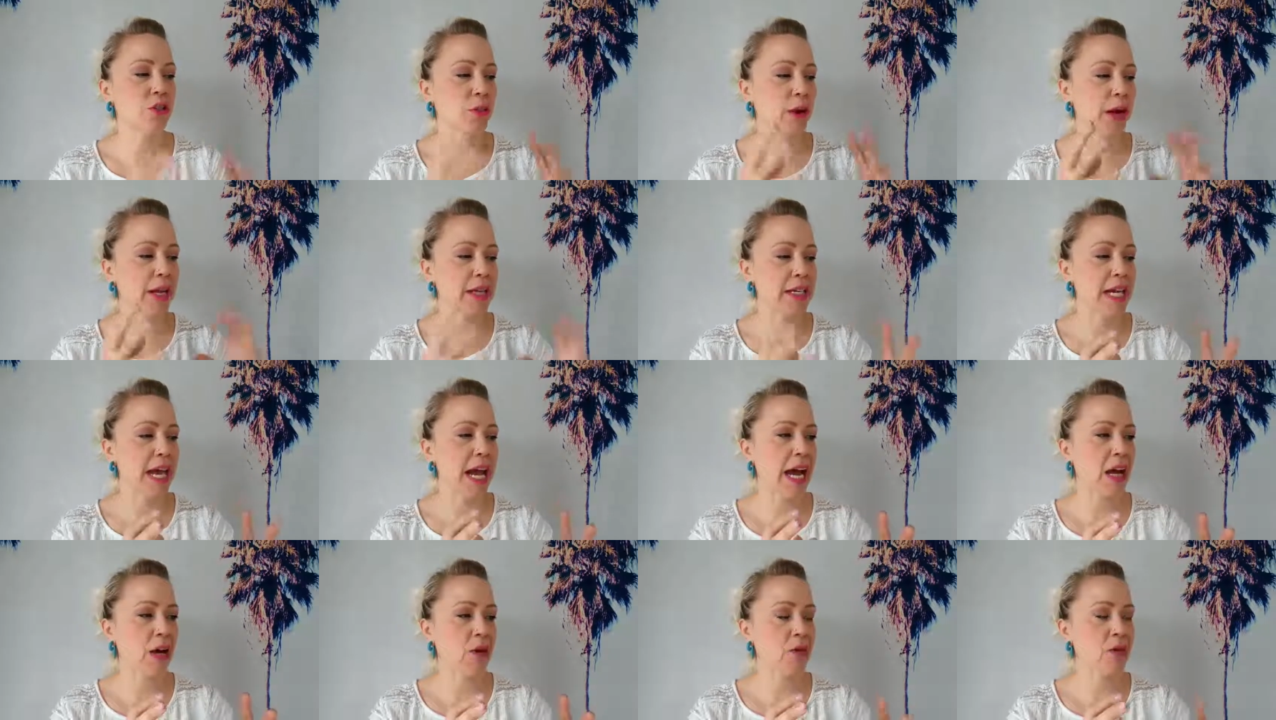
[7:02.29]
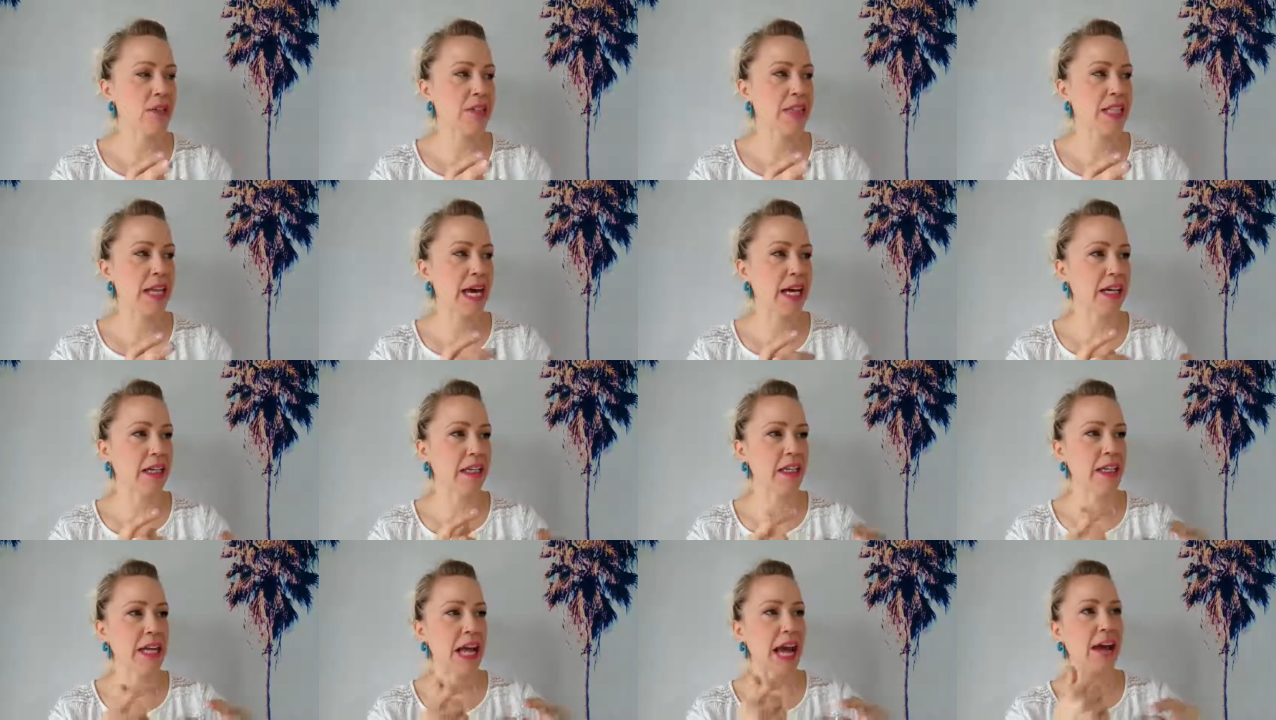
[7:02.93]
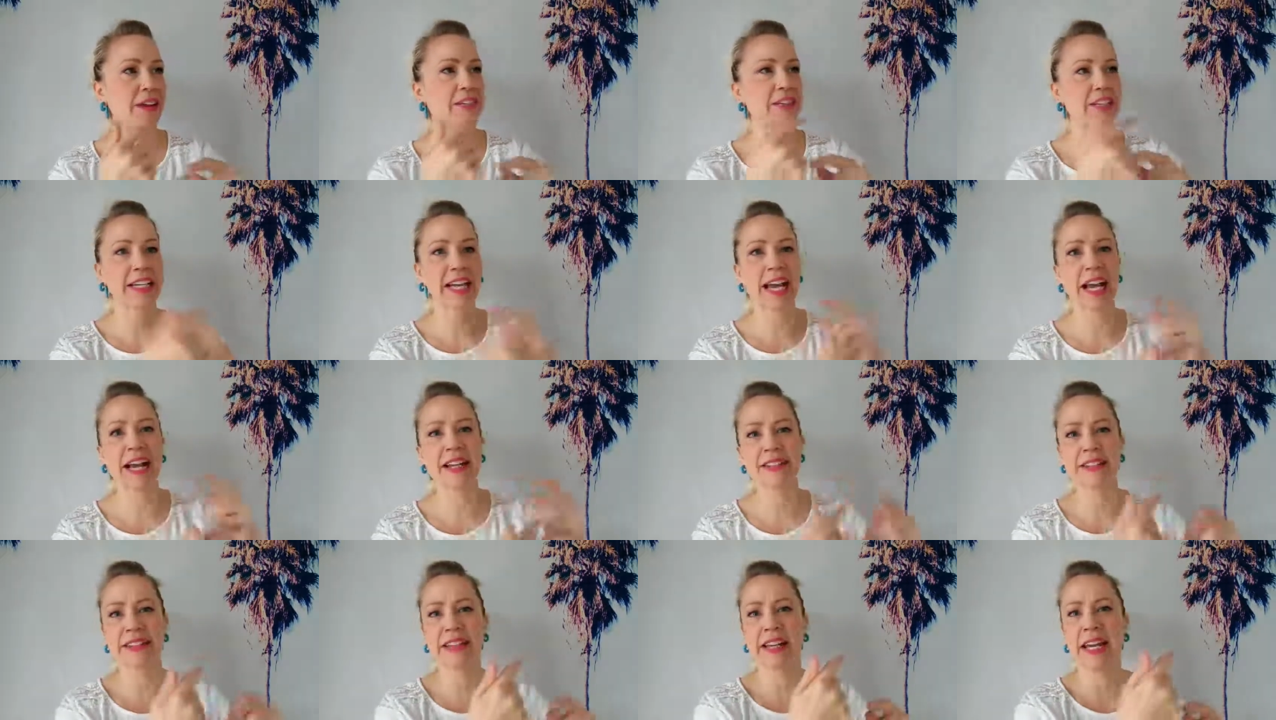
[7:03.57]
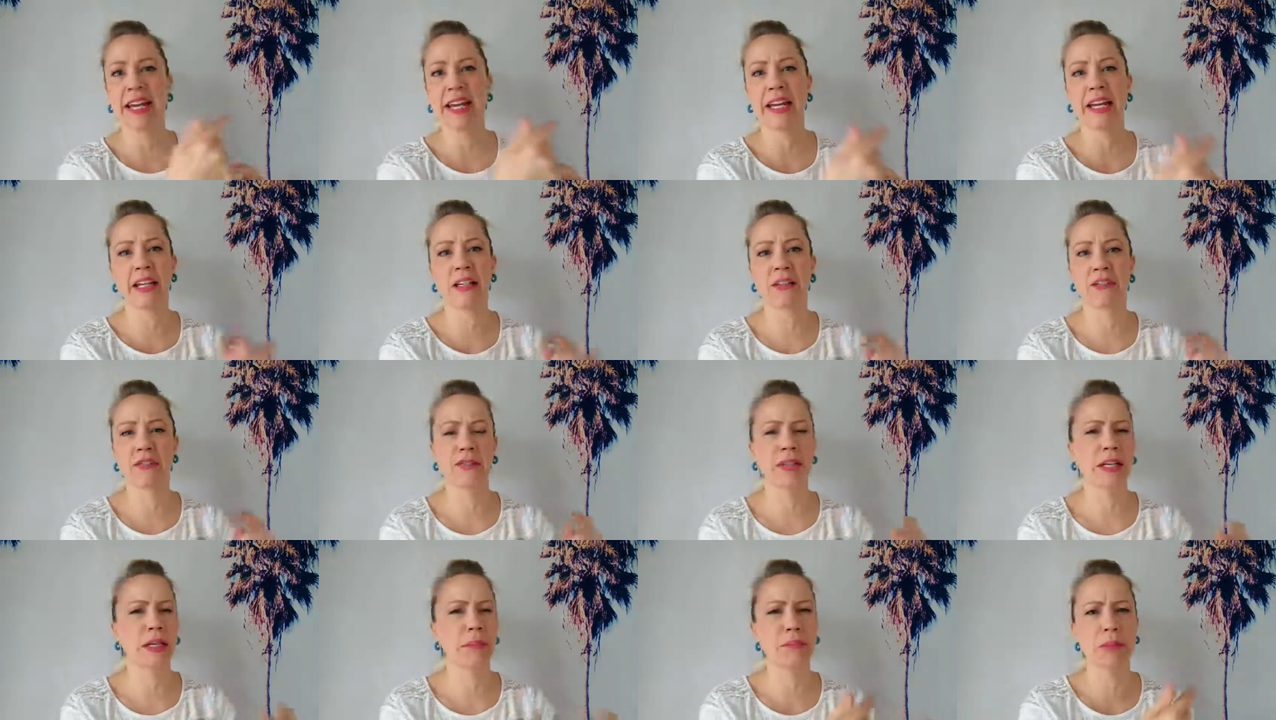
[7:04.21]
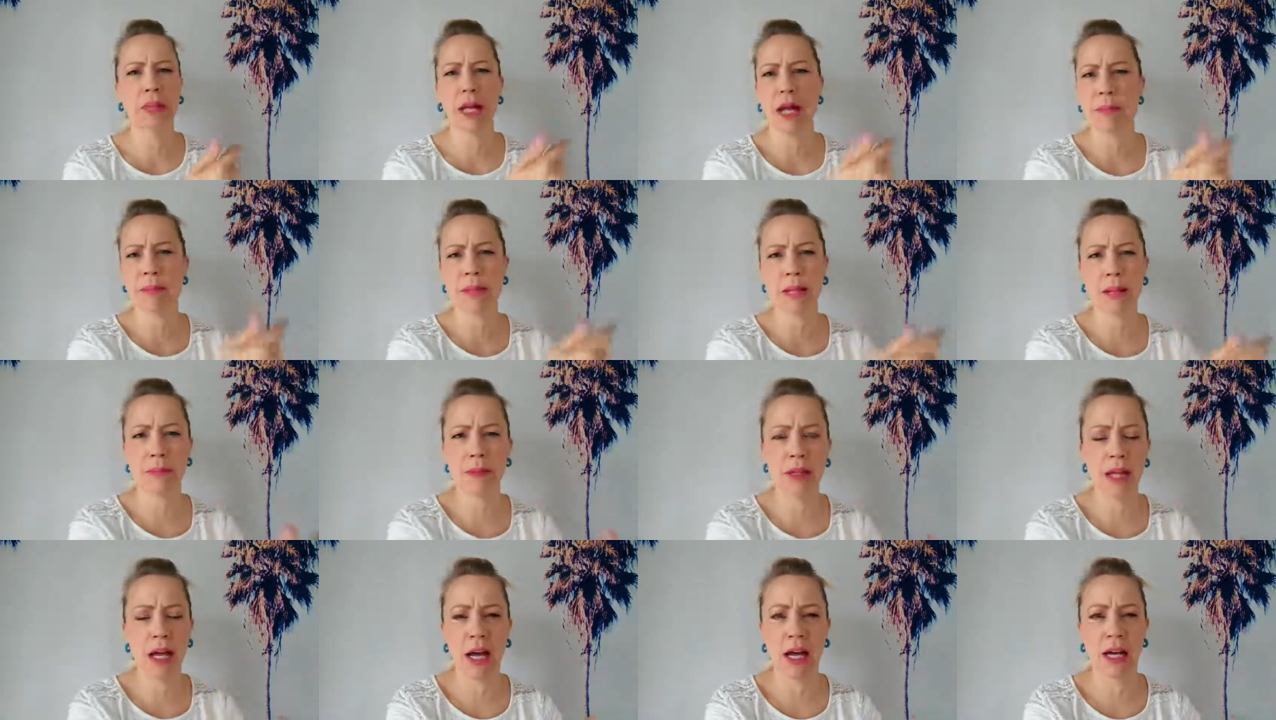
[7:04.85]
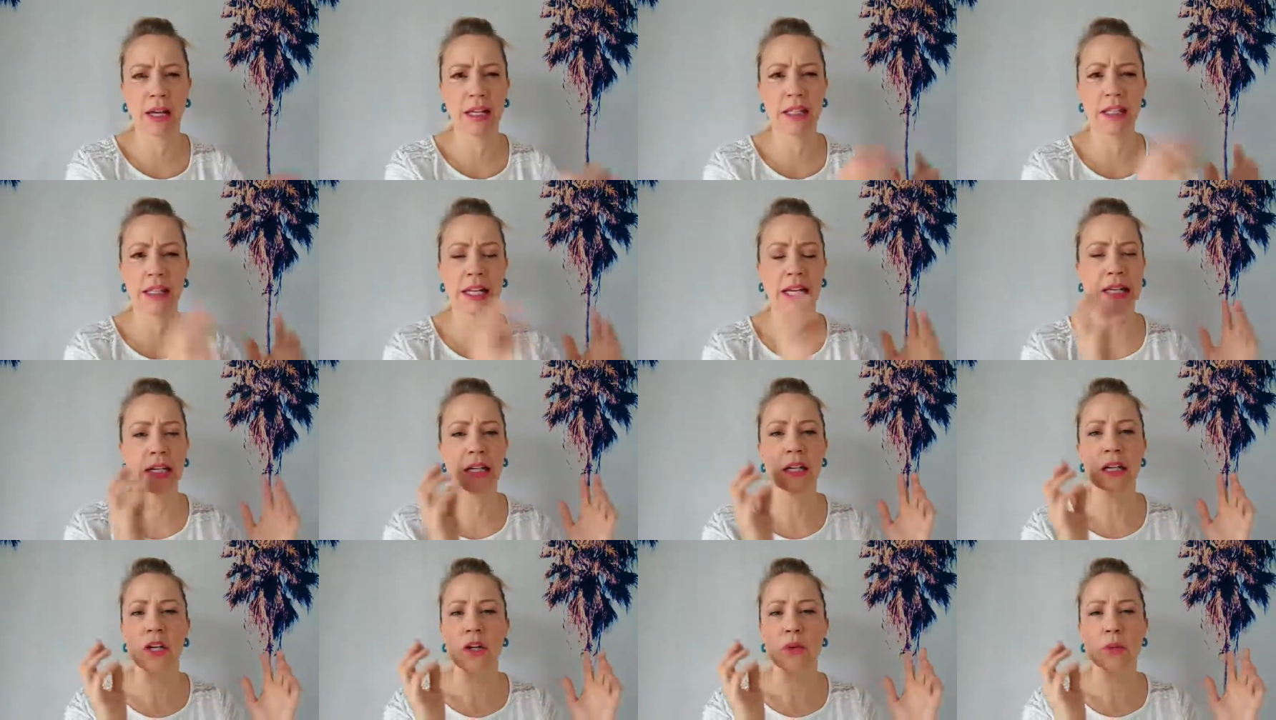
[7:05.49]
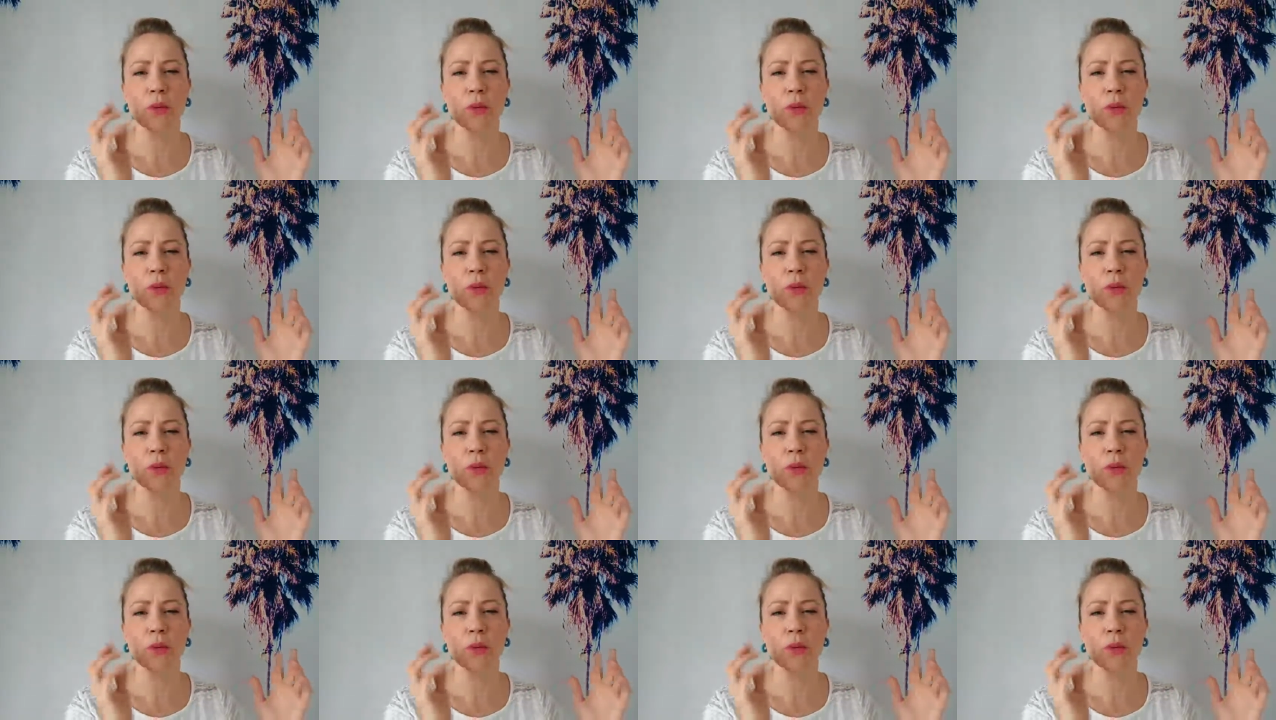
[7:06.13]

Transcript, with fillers: right now is that going to have a cascade of like blah blah blah and like